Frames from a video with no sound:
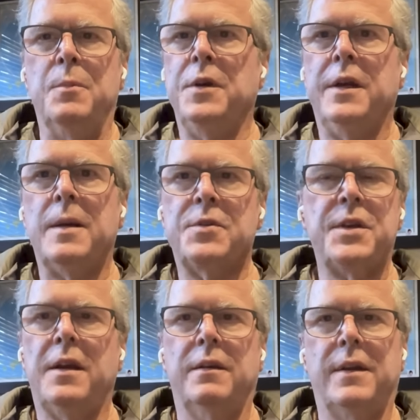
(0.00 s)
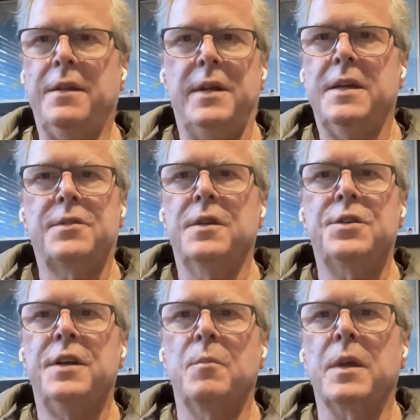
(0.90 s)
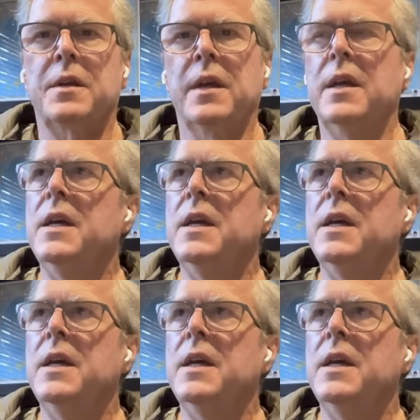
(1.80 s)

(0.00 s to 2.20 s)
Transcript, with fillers: People get upset. I think it's legitimate.